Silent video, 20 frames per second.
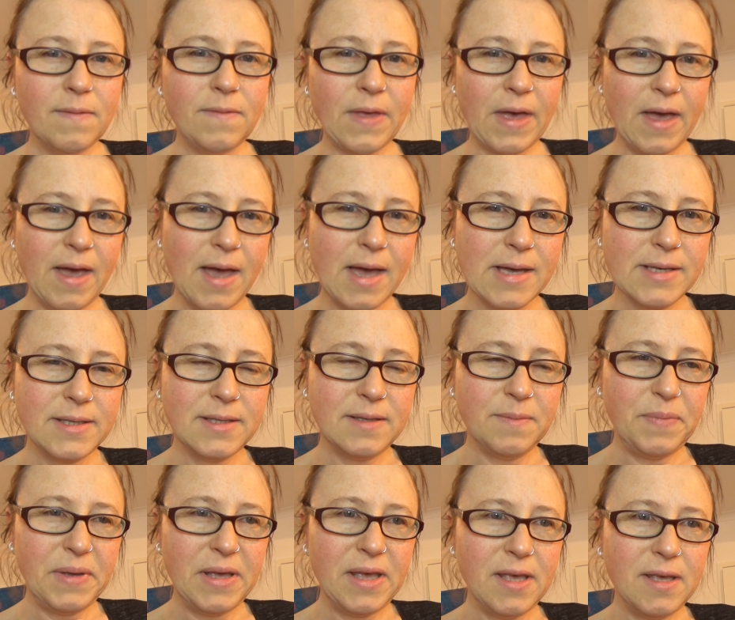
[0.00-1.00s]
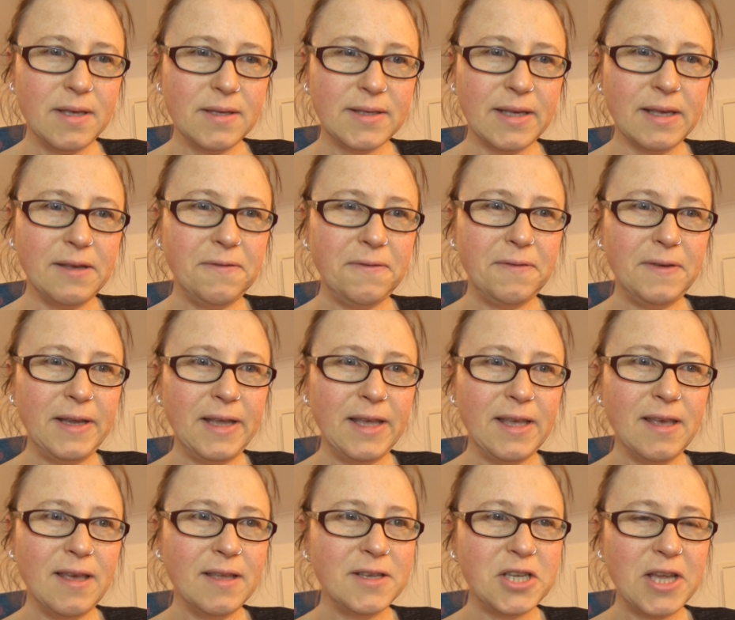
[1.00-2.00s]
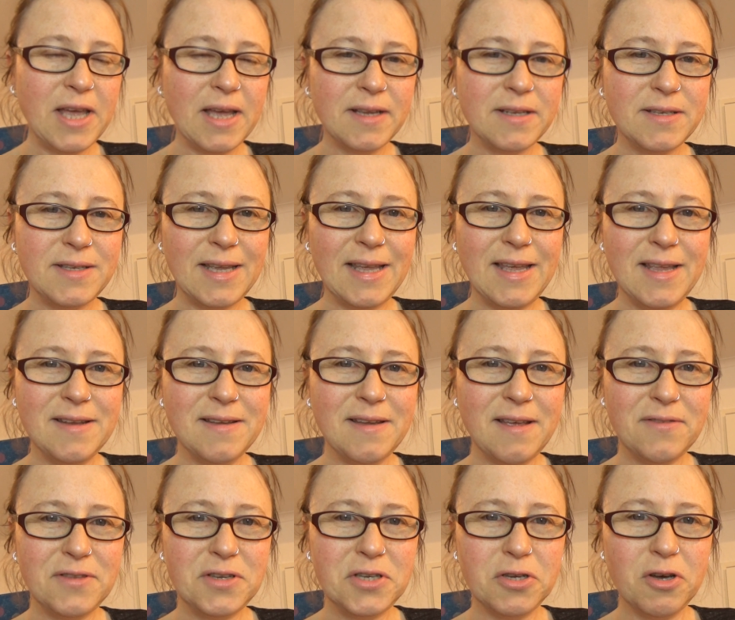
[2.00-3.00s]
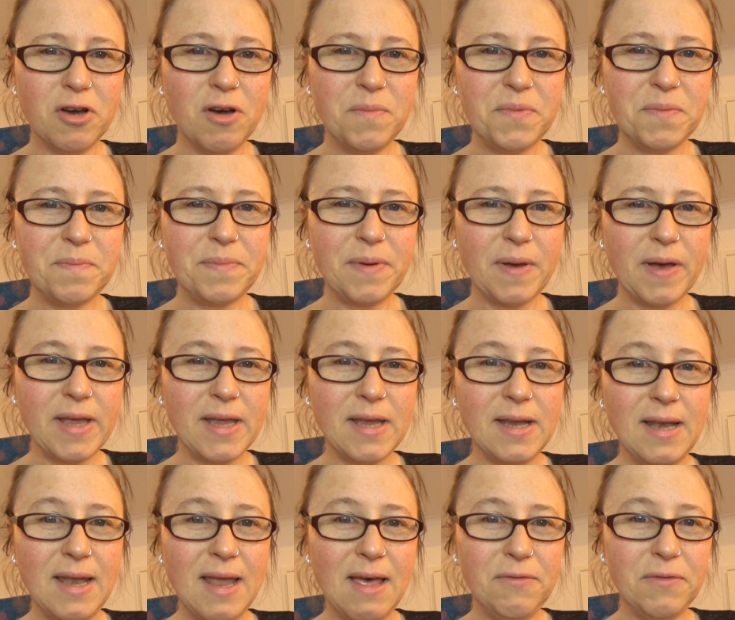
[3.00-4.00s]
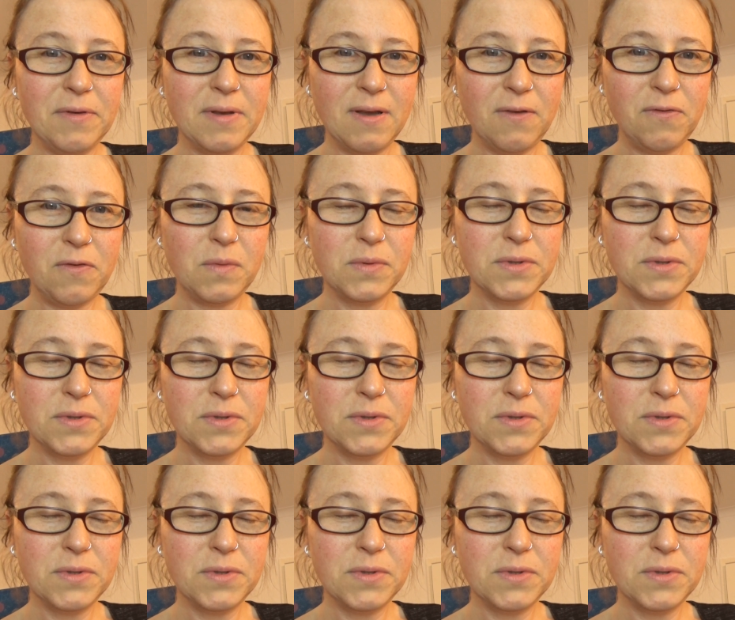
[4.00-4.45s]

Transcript: that has to be safely checked in at the shop by 11 if I